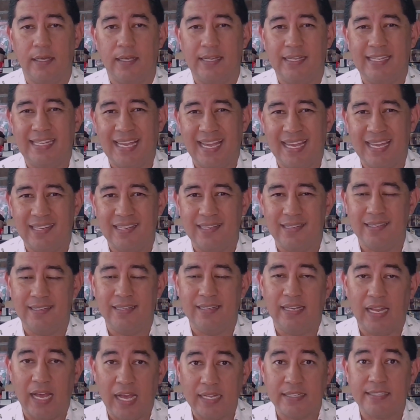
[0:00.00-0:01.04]
yet
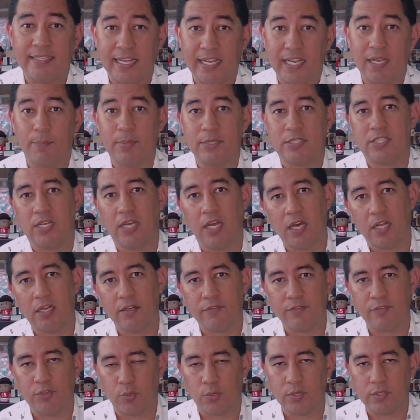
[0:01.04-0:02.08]
not take up a ton
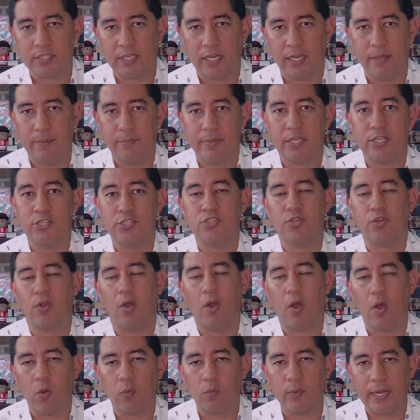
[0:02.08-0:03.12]
of your time because you're
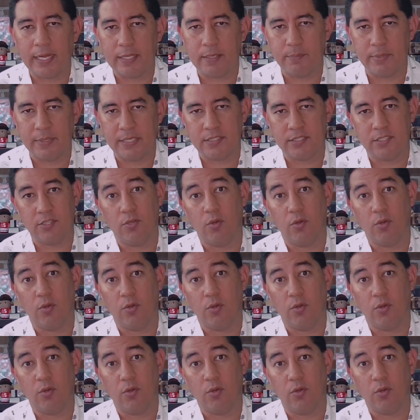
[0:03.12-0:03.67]
already busy?